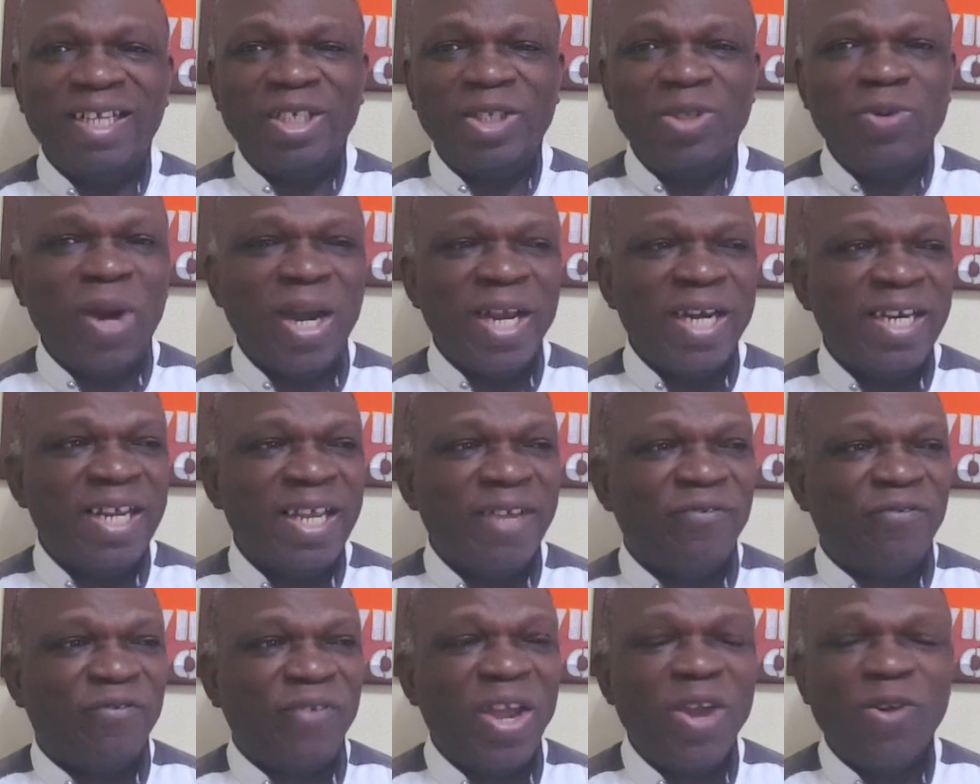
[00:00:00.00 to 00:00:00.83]
you are in the
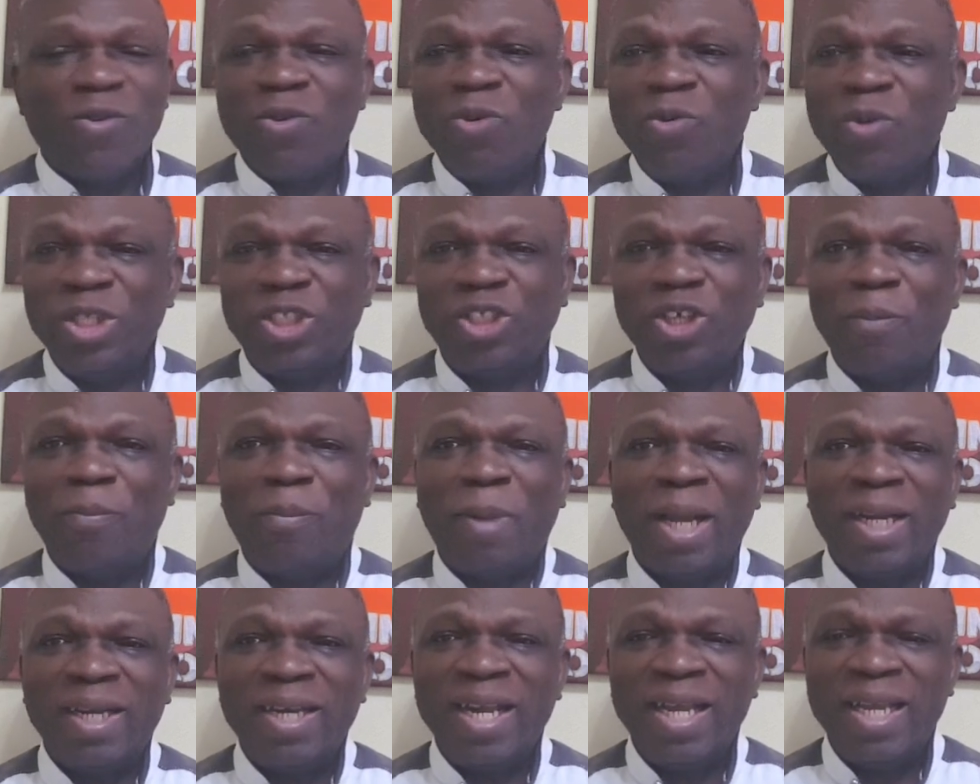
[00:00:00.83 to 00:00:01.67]
vehicle with your
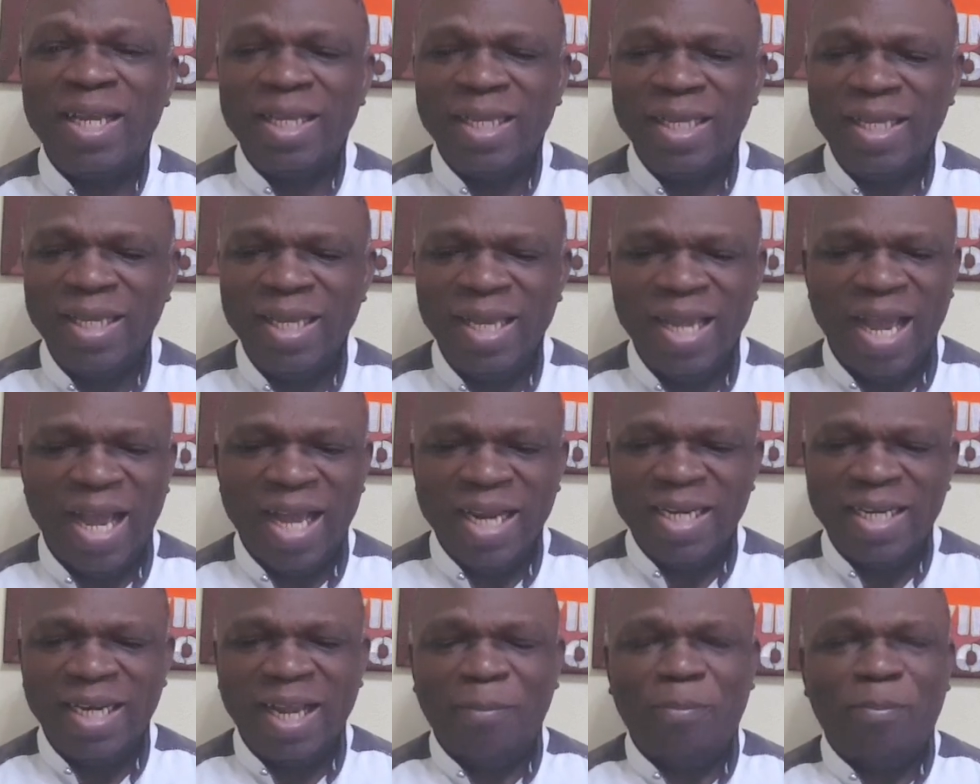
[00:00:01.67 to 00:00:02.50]
partner,
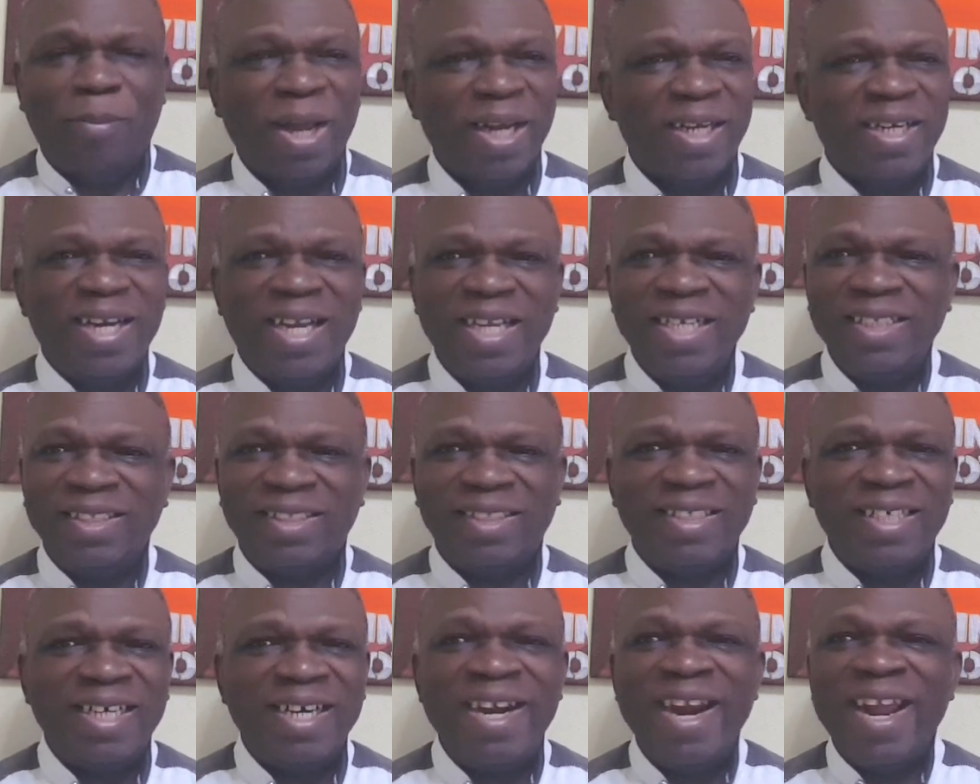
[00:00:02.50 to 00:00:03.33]
and that partner
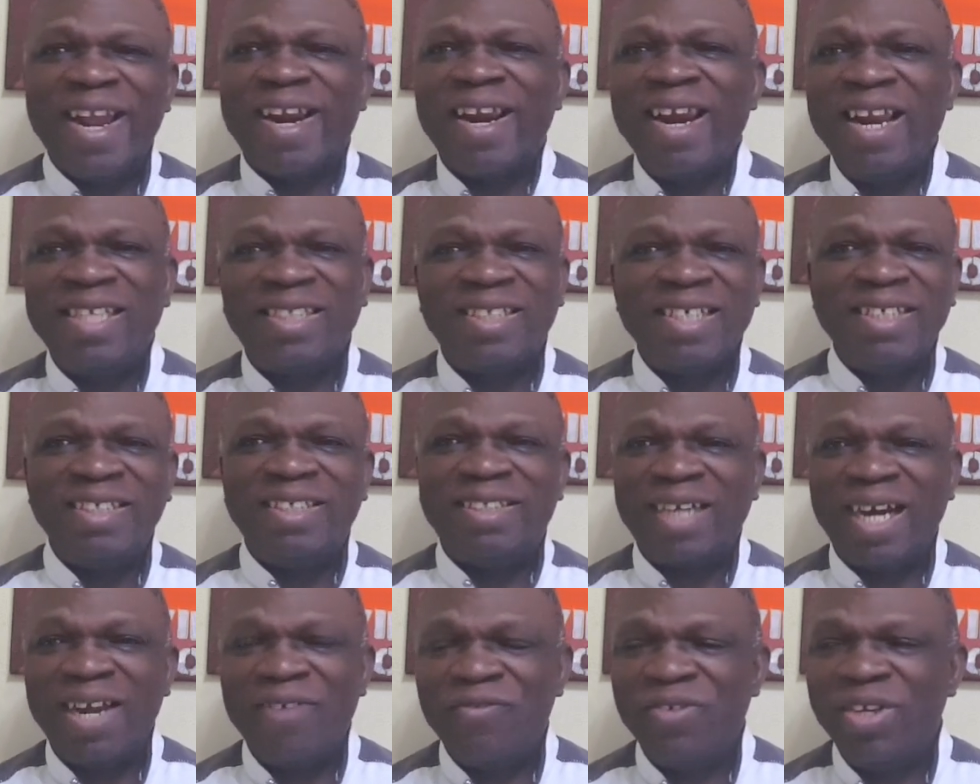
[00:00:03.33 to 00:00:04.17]
is recklessly
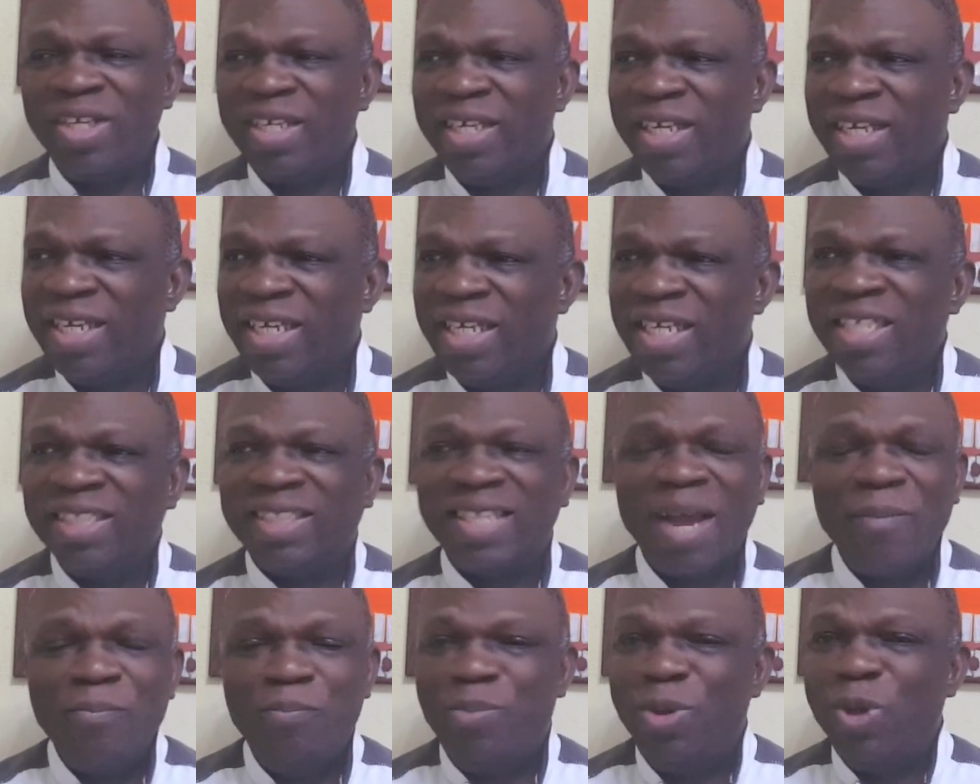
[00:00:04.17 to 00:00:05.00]
driving, it's
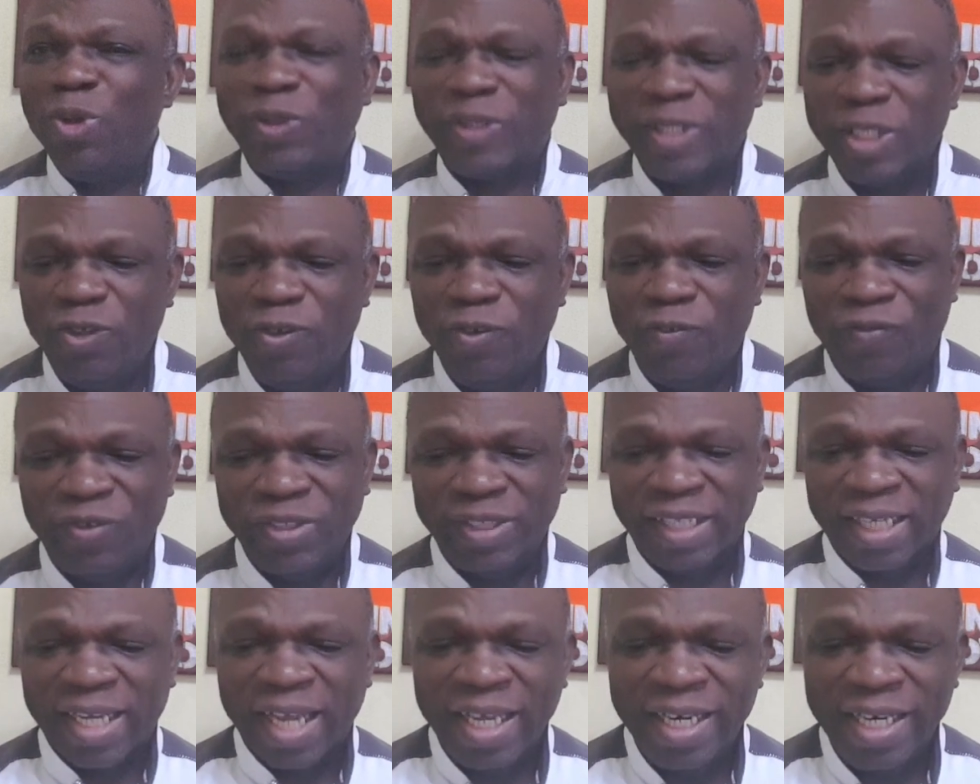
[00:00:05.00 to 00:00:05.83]
abusing you
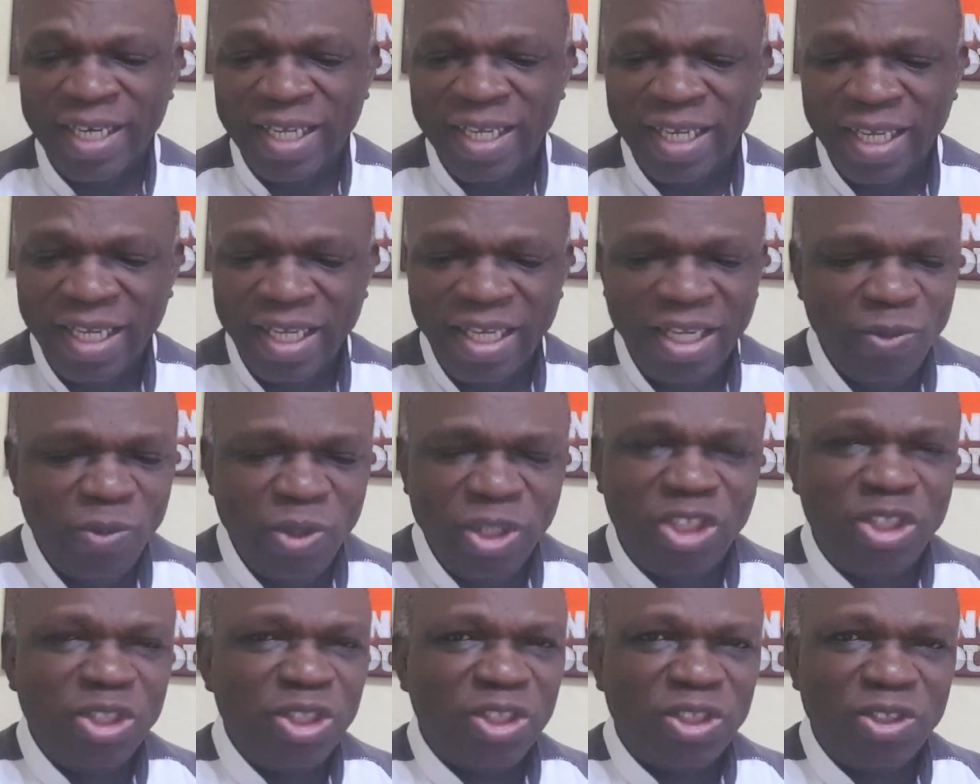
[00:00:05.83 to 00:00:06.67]
physically,
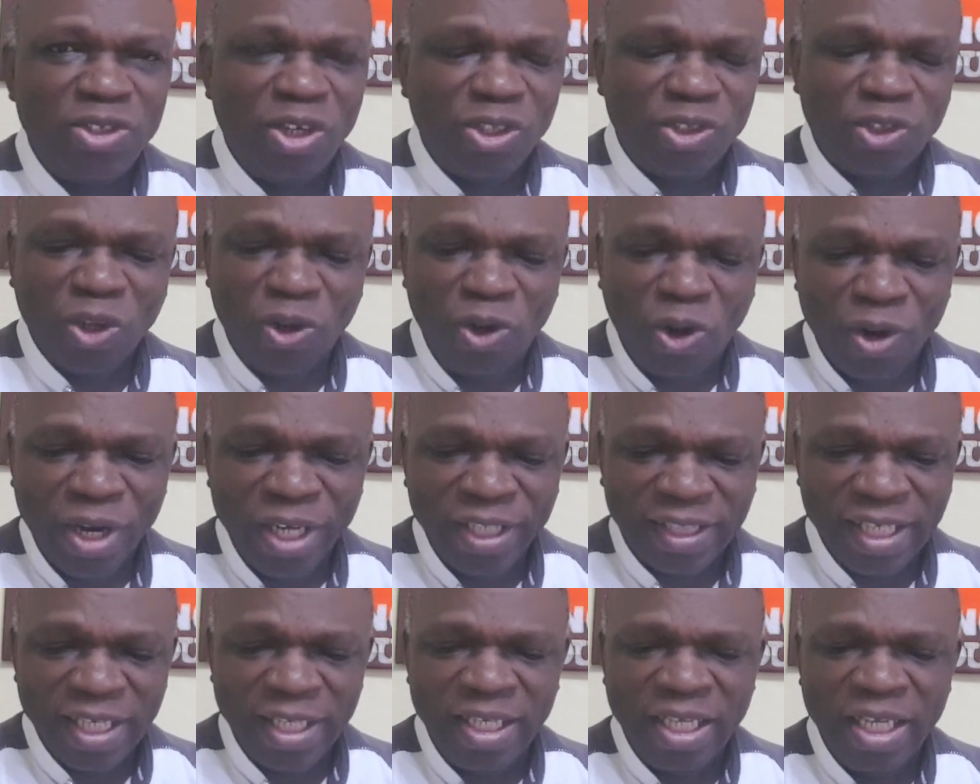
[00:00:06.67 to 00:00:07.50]
which is not
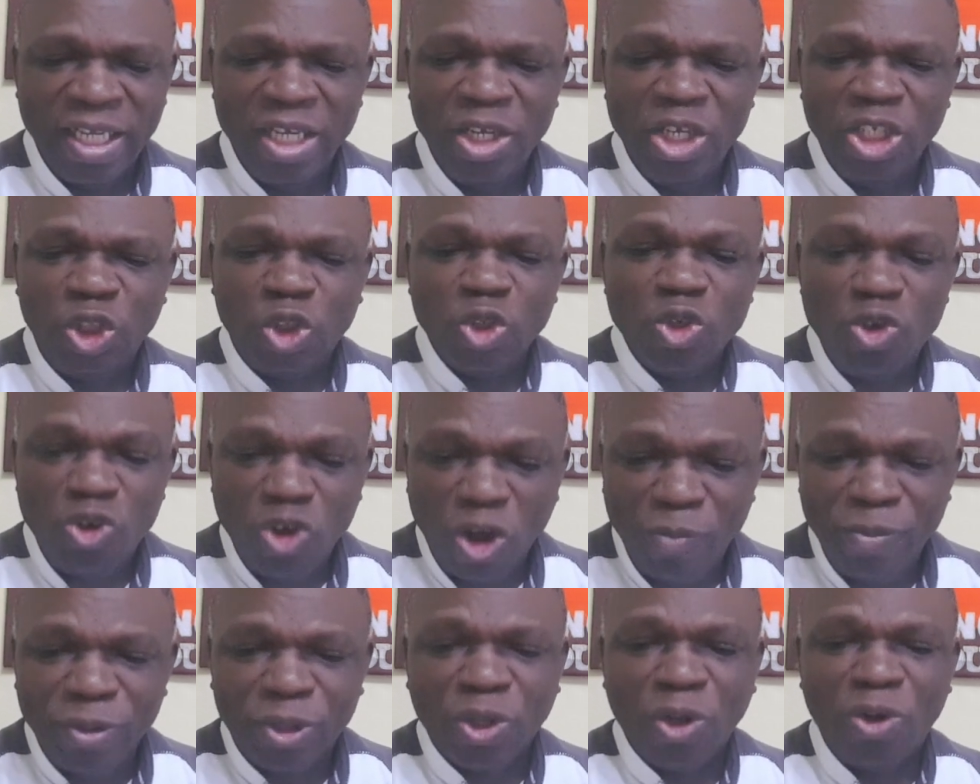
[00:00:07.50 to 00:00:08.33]
tolerated, should not
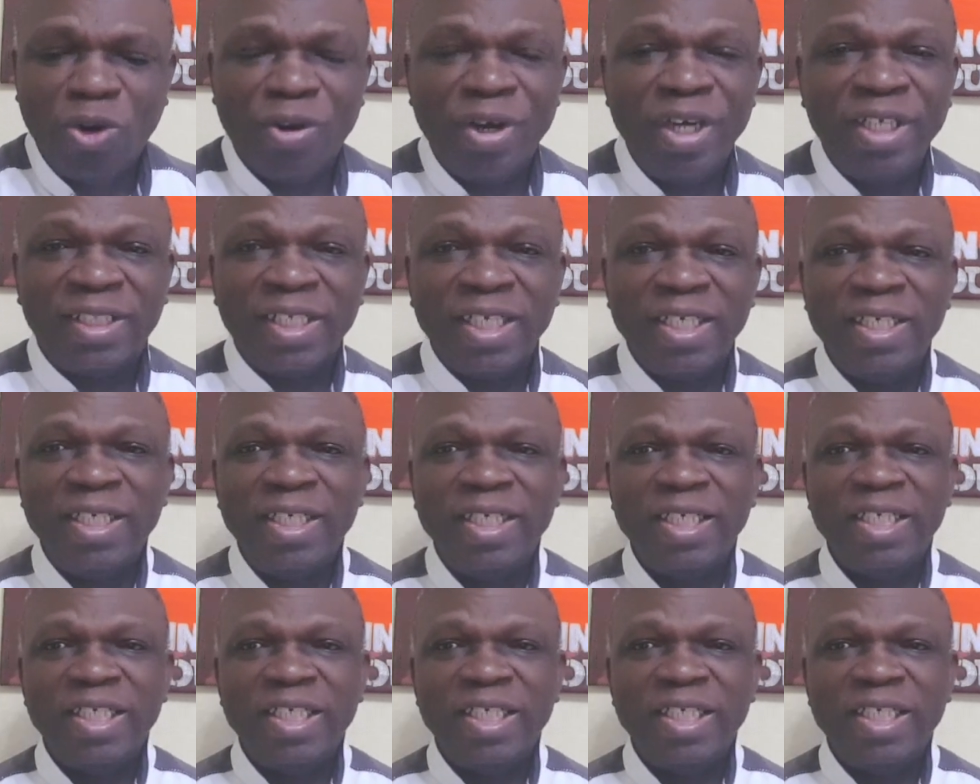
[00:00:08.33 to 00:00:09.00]
be tolerated.